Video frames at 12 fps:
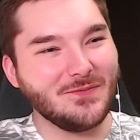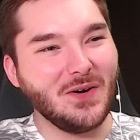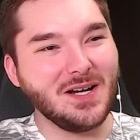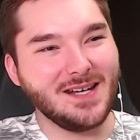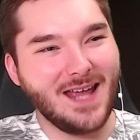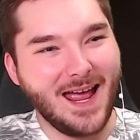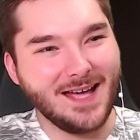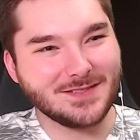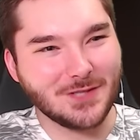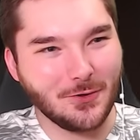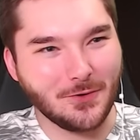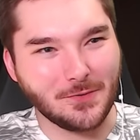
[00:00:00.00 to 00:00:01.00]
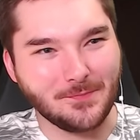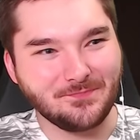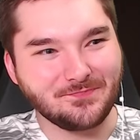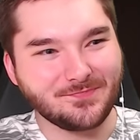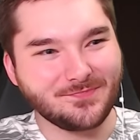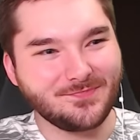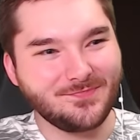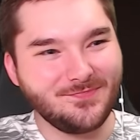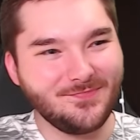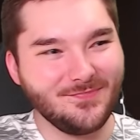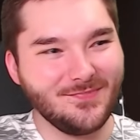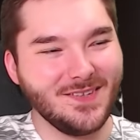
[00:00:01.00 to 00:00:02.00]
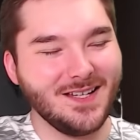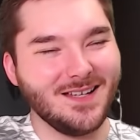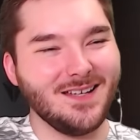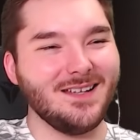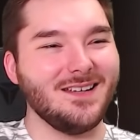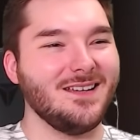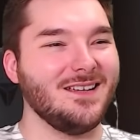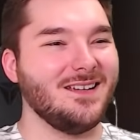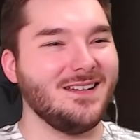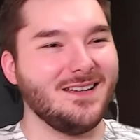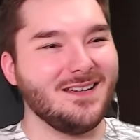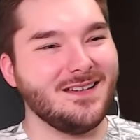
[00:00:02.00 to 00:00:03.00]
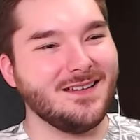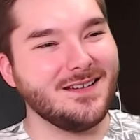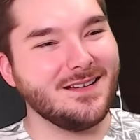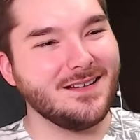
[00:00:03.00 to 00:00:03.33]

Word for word: Fucking asshole. Oh shit! Live or die, Mitch.